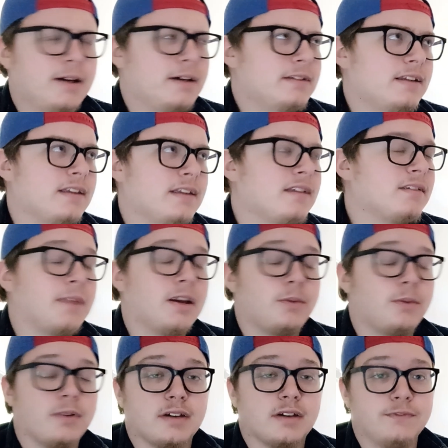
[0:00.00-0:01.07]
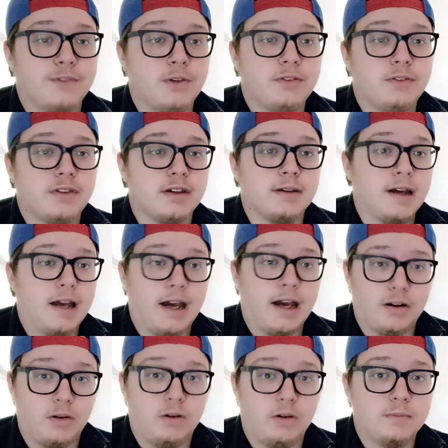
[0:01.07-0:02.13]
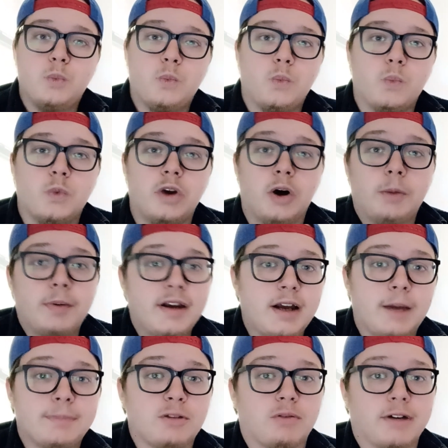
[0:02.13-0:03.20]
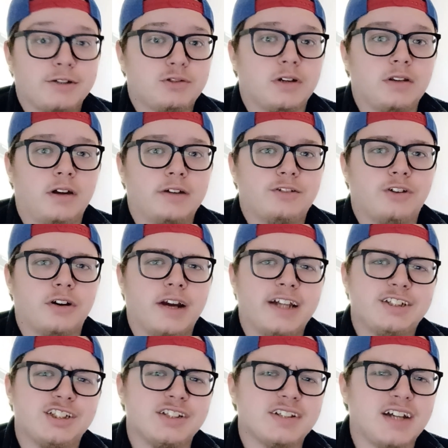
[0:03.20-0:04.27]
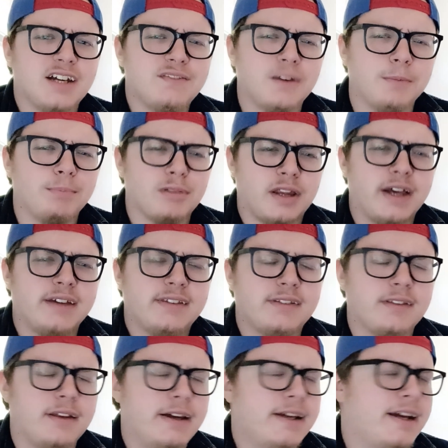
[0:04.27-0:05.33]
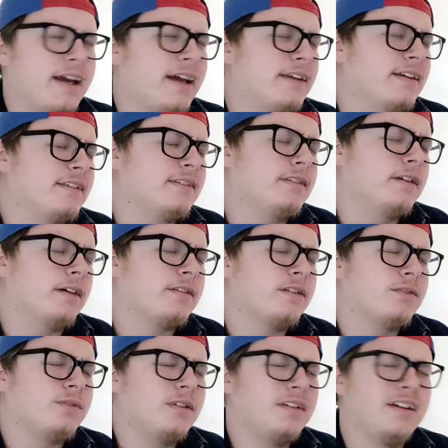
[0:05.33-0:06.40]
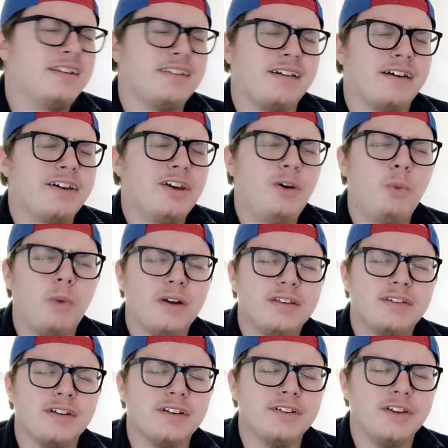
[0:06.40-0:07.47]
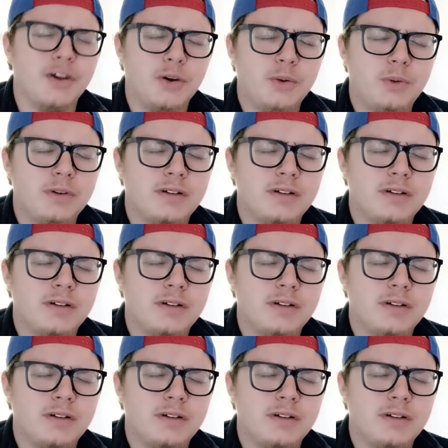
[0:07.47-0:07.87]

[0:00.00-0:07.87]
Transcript: That doesn't mean it wasn't confusing at all. When opening up the Retroid launcher, it's just kind of a blank slate and it doesn't really tell you what to do.